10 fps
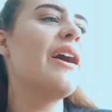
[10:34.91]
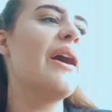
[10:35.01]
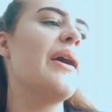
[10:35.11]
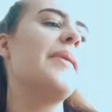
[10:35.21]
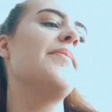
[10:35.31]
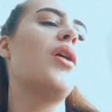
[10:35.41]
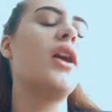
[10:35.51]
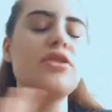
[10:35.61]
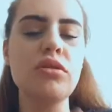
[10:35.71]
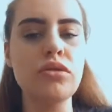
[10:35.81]

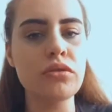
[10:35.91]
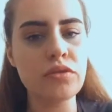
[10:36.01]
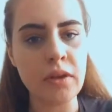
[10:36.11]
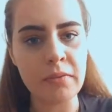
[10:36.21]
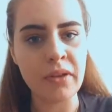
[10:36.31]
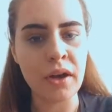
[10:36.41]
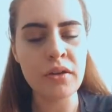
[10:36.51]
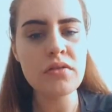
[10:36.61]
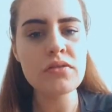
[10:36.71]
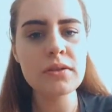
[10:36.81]
I don't use flip
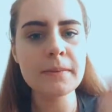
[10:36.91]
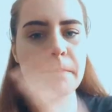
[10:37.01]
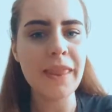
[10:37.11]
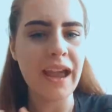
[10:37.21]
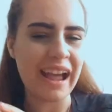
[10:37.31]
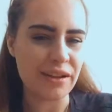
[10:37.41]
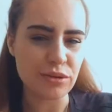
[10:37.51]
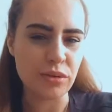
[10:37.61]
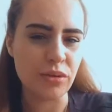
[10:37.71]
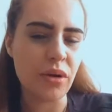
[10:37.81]
flows at all.